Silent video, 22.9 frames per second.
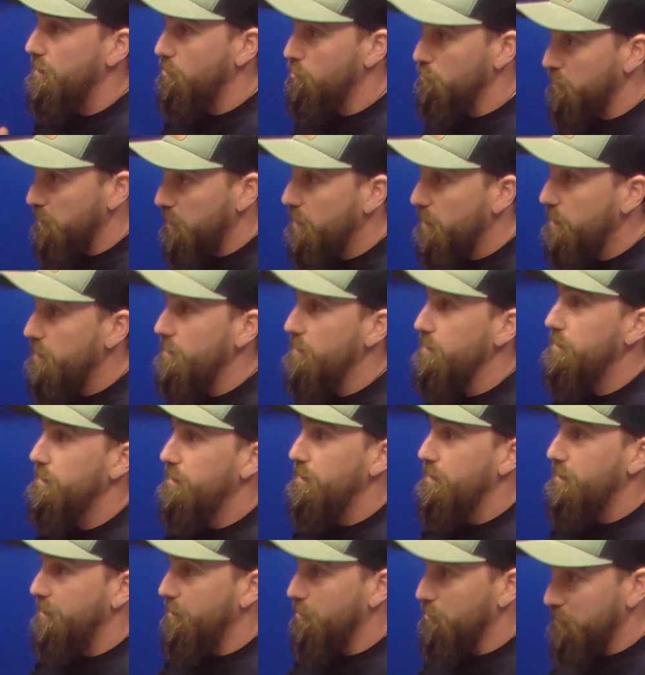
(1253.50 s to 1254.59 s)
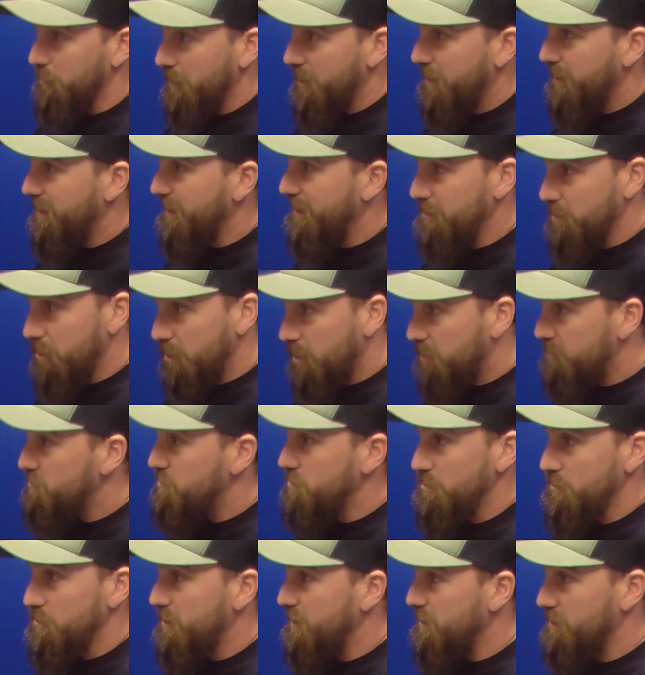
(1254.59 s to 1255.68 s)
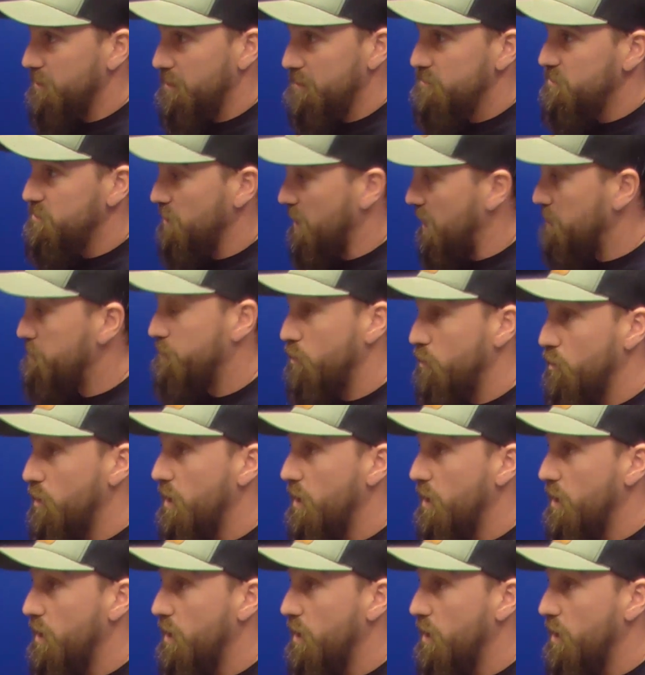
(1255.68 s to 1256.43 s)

obey, obey. He loves you. He loves you. I'm